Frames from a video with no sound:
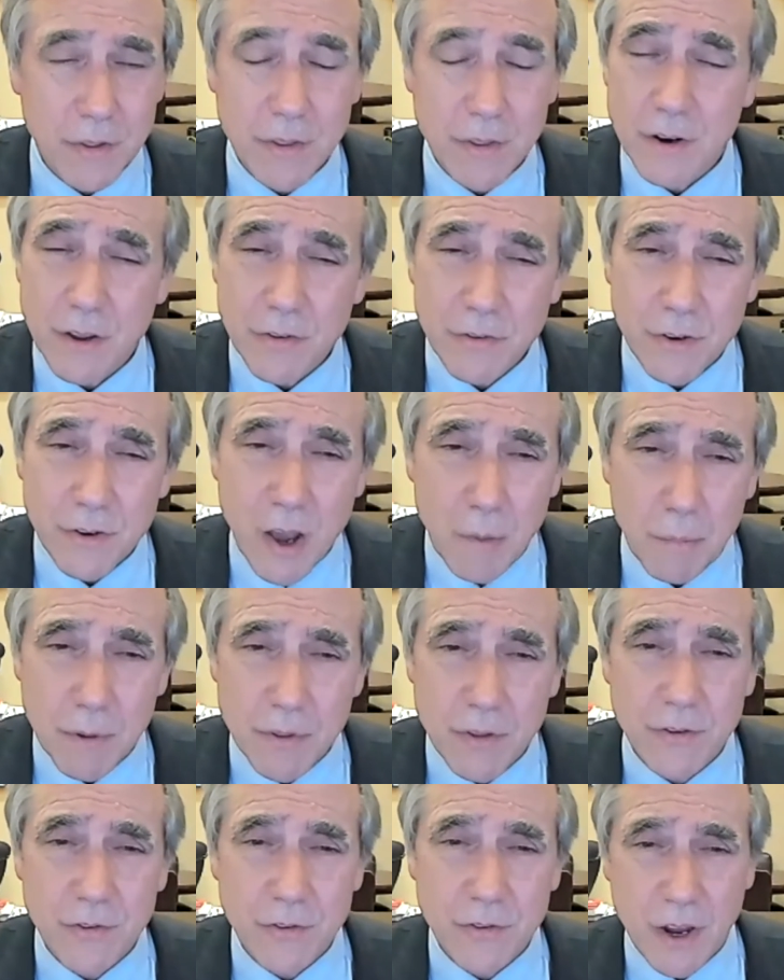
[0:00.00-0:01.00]
That doesn't help
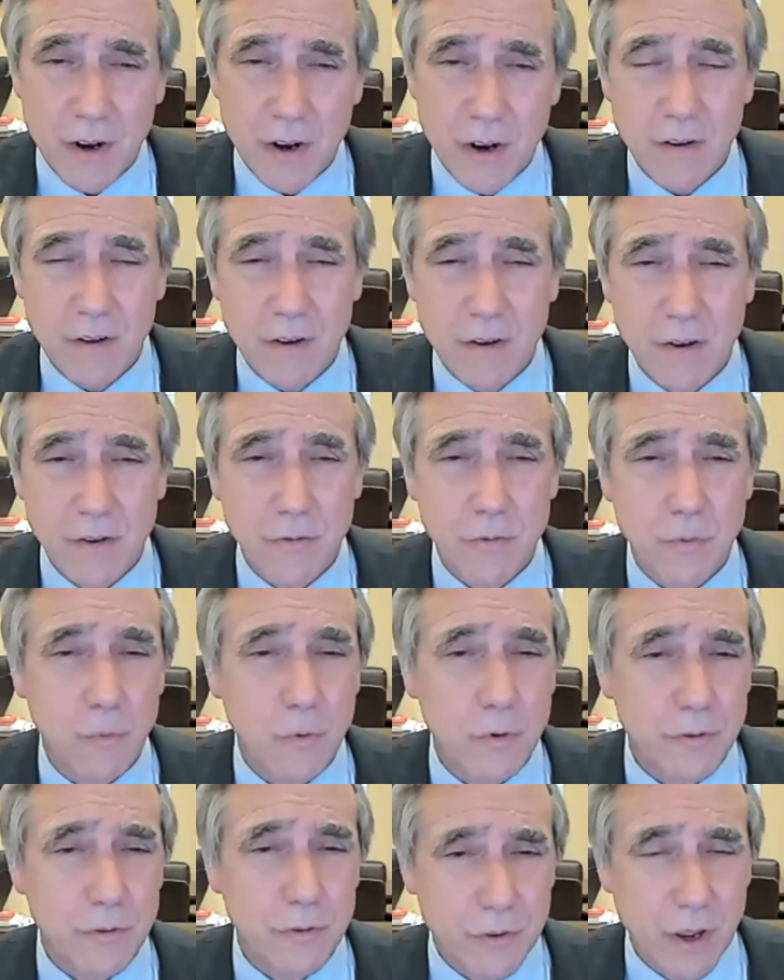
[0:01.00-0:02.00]
in the Senate because
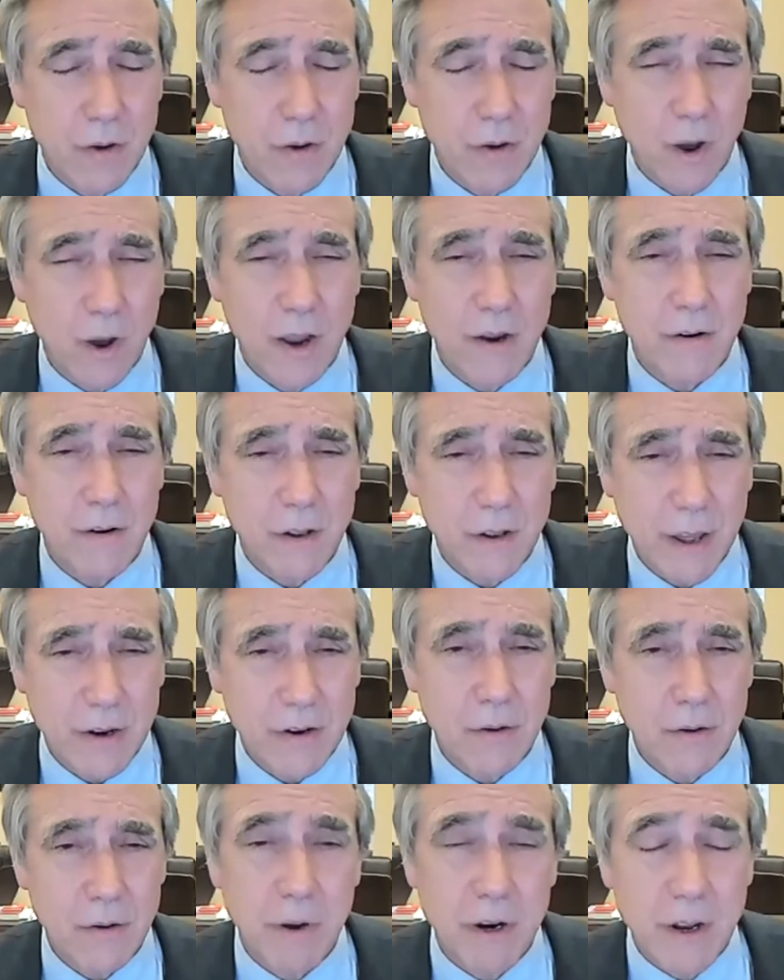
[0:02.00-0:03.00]
we're statewide
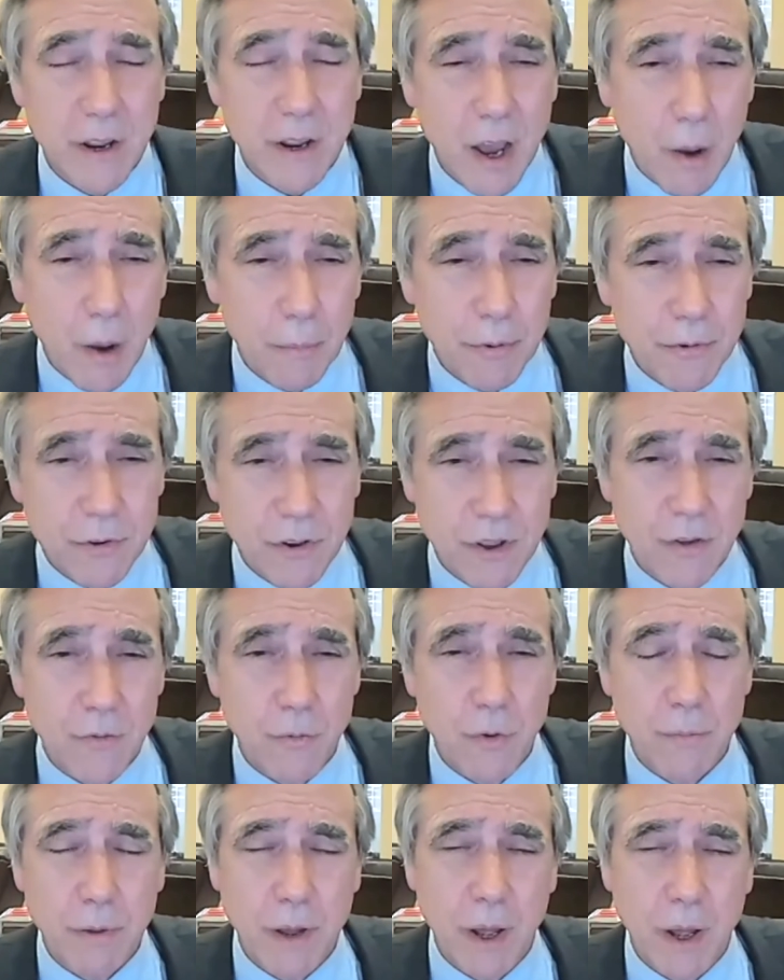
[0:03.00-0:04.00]
elected, but it helps get
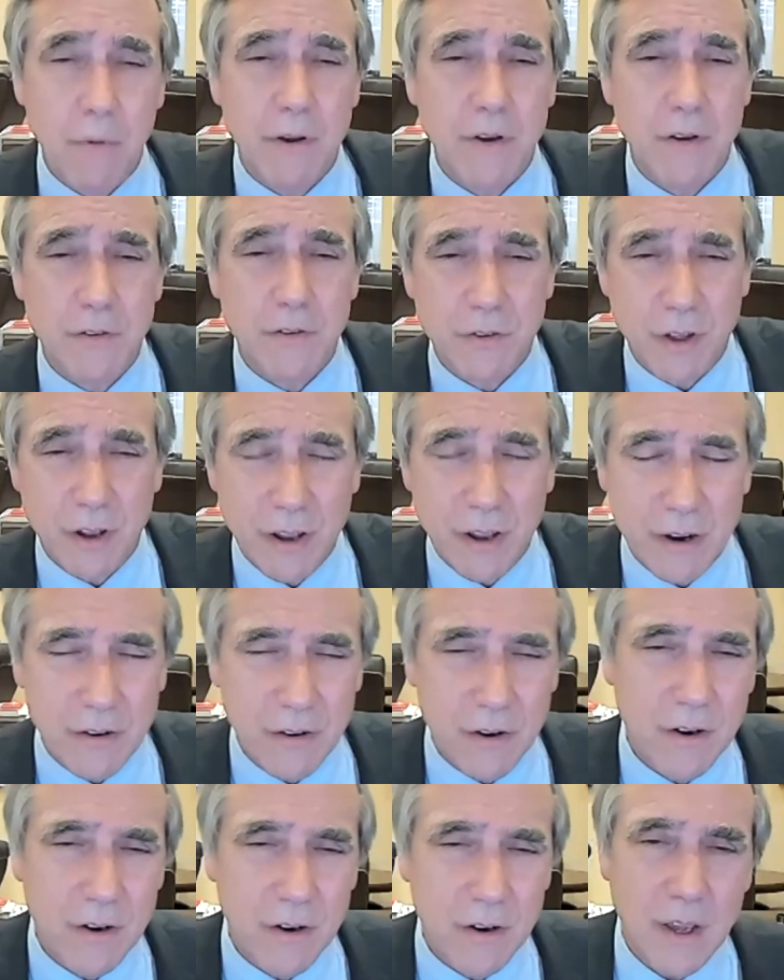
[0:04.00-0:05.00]
Republicans
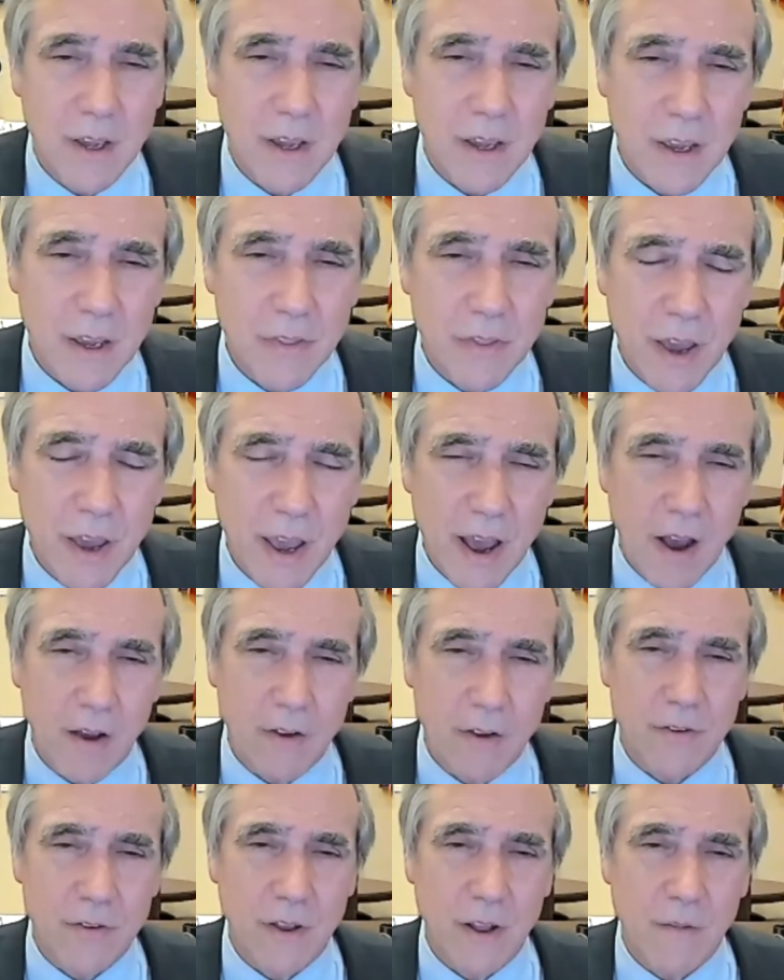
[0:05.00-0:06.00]
elected in the
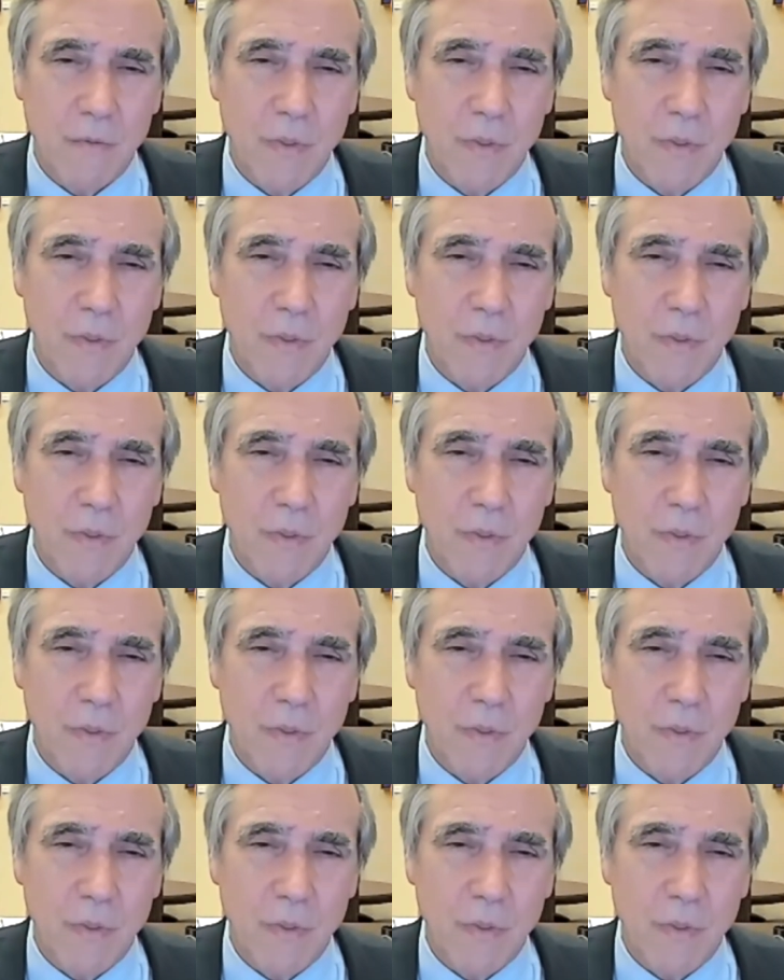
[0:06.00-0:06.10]
House.